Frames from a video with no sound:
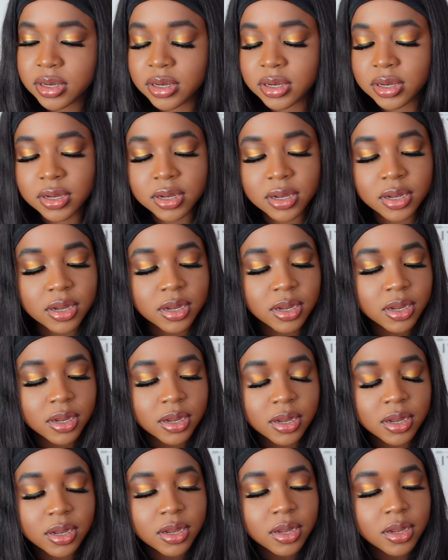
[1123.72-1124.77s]

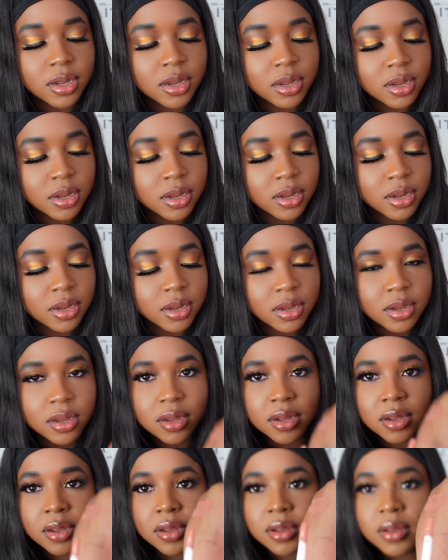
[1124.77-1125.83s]

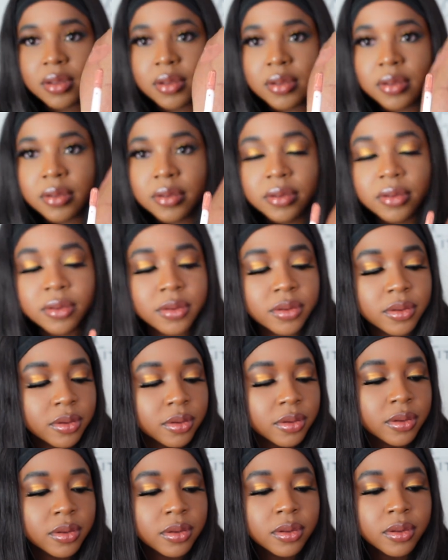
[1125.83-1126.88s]

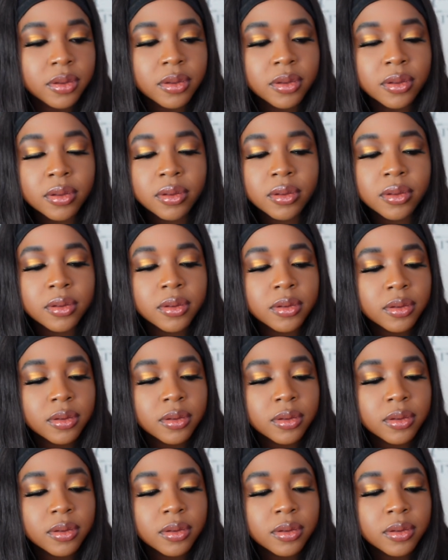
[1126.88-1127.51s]
(no one is talking)